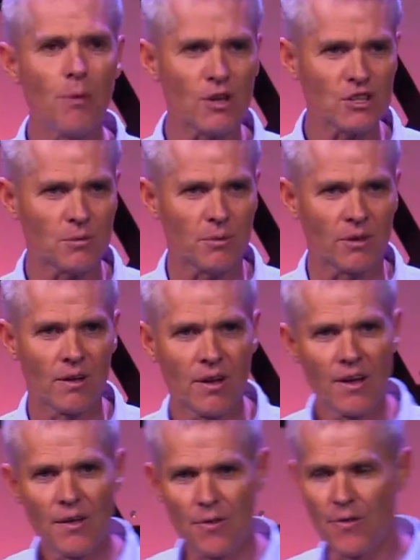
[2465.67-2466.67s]

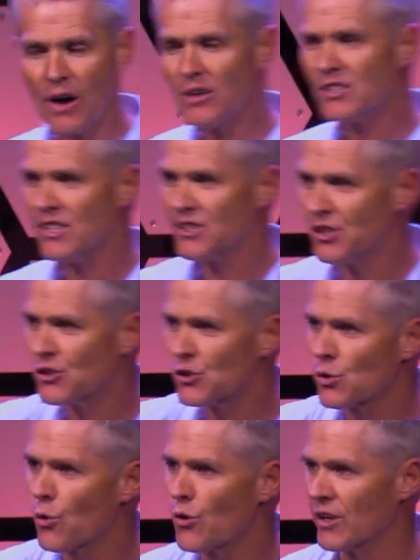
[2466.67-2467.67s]
impossible. Those are just
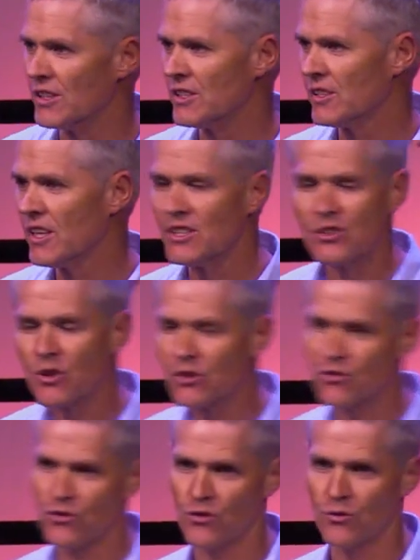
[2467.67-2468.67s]
stories. It's
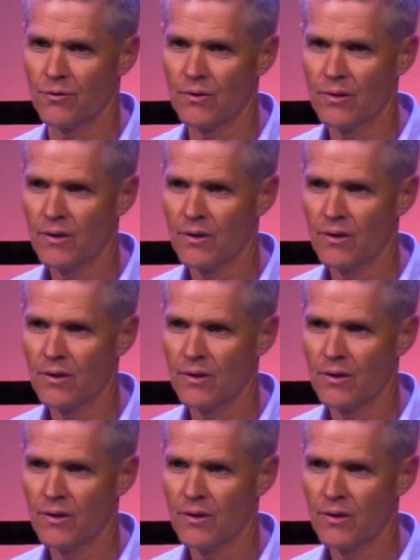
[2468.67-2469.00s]
not true.